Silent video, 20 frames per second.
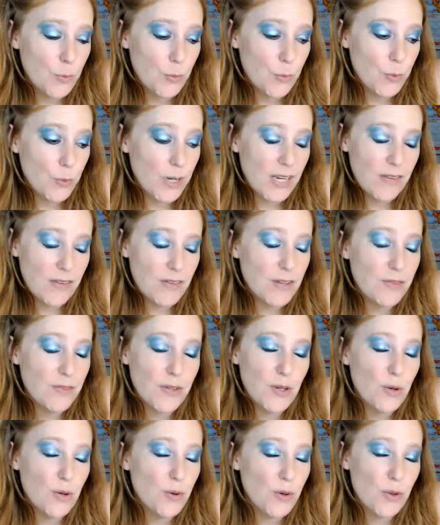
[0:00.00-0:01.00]
even if you
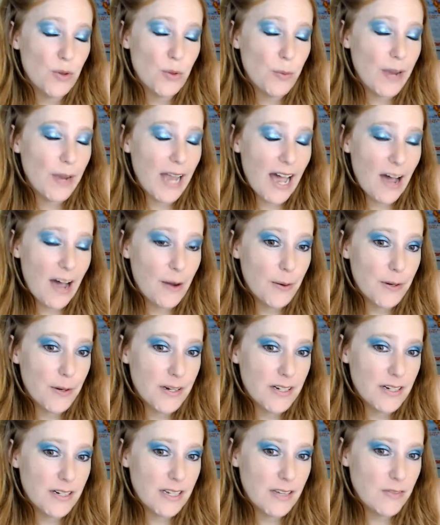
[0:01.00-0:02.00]
don't know the way out,
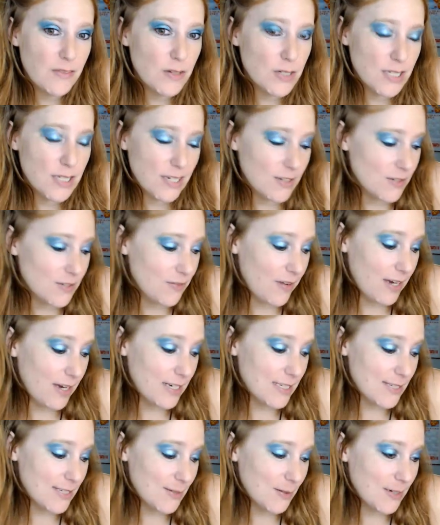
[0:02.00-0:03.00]
if you tell
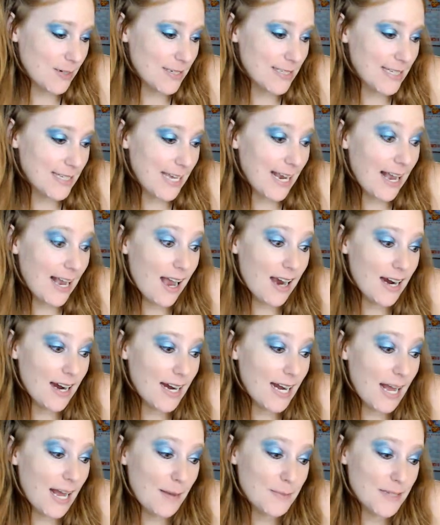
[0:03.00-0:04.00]
divine source, like, all
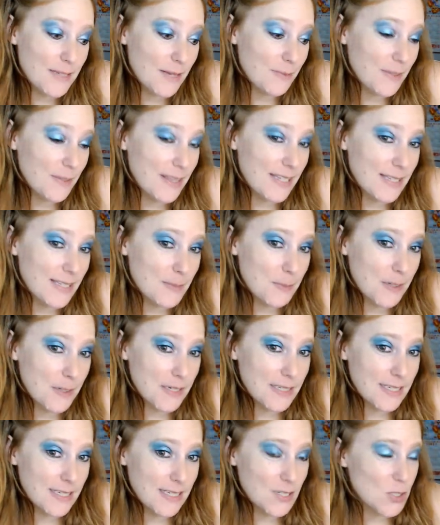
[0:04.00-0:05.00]
right, I'm done with this
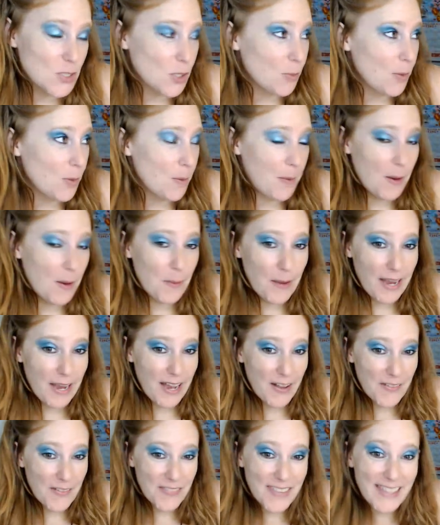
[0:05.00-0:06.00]
person, show me my way
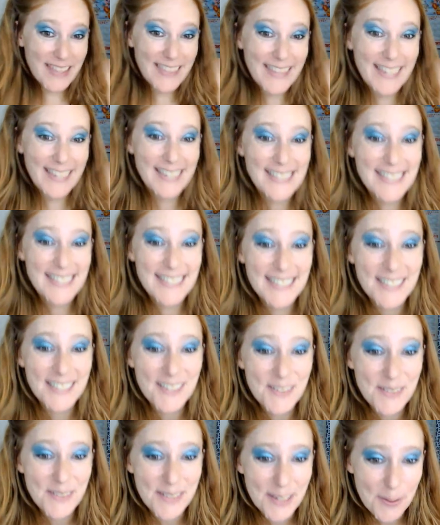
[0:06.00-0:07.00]
out, then they do,
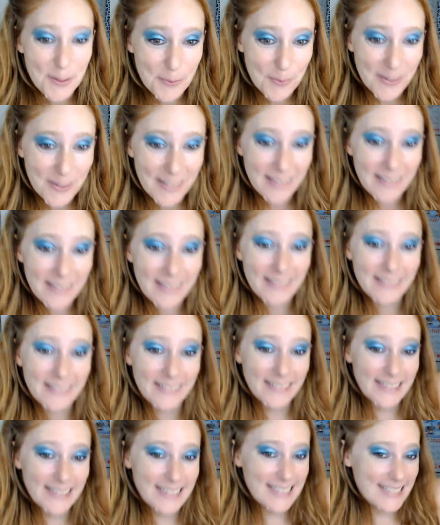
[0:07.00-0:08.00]
and they
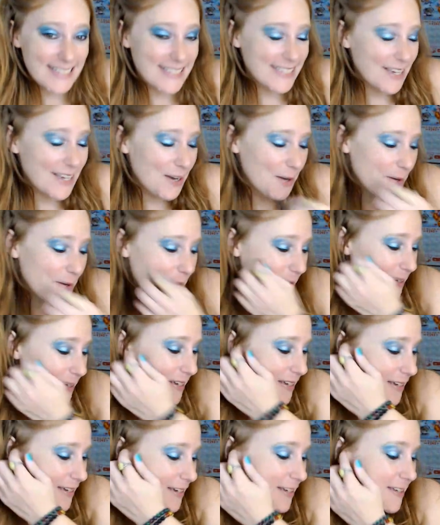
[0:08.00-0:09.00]
will. So
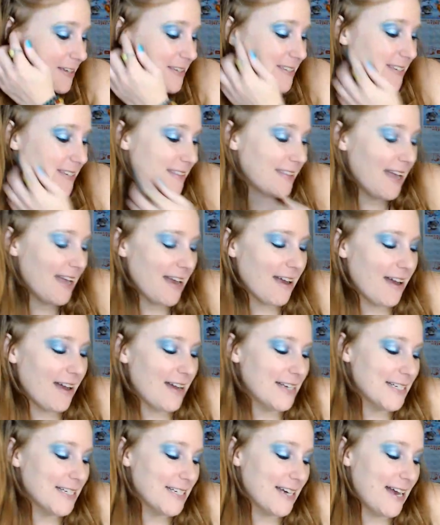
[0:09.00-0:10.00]
close out that
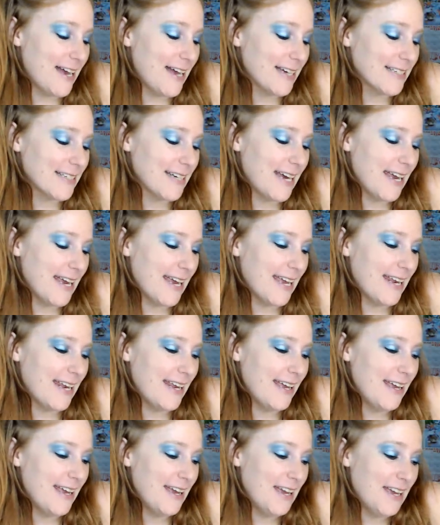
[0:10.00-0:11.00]
contract, right?
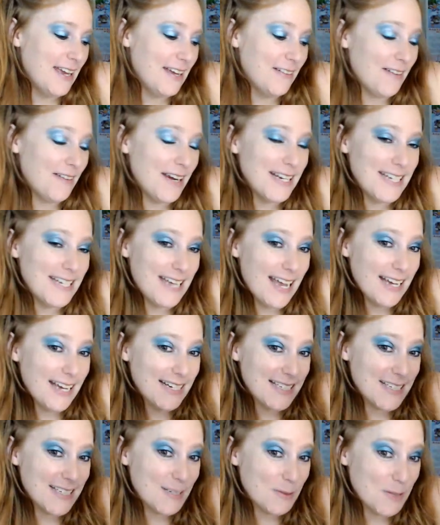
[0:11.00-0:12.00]
Right
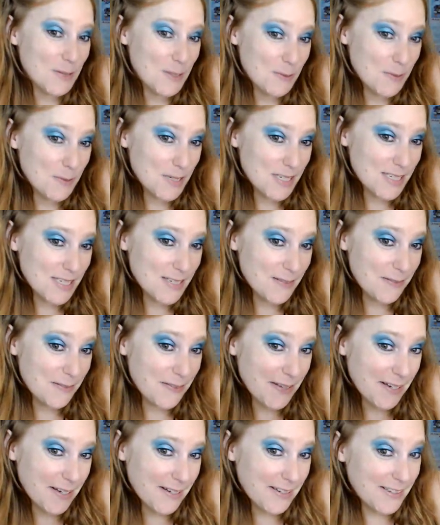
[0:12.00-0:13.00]
next to it's wishes
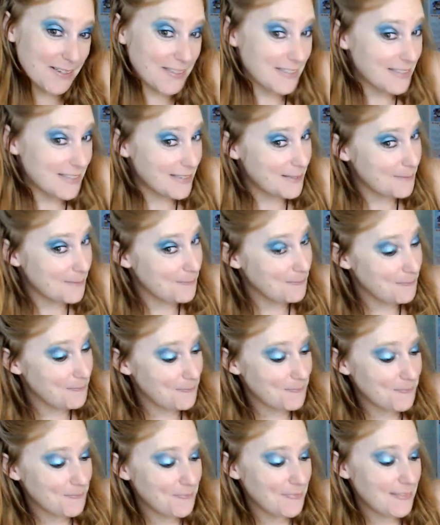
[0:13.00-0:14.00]
fulfilled.
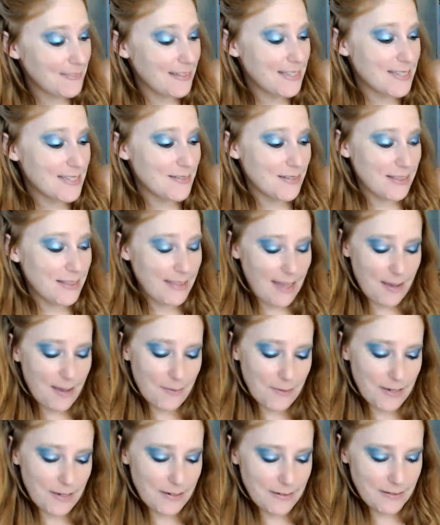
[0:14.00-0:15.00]
Let's read that one.